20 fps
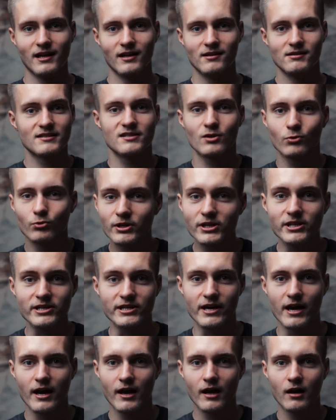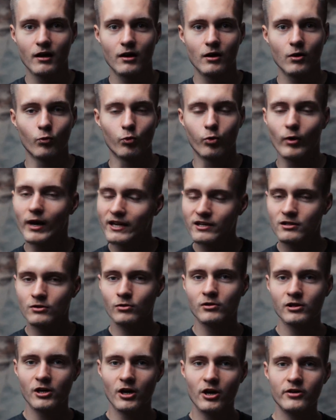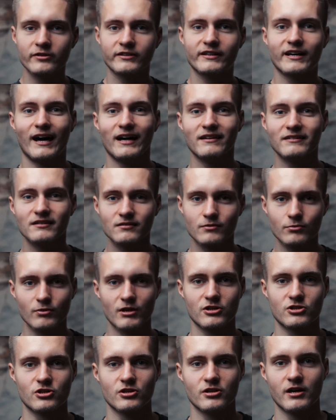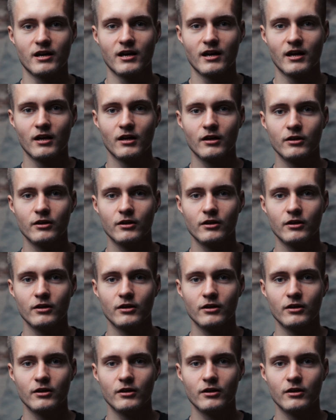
And so really, when you learn content creation,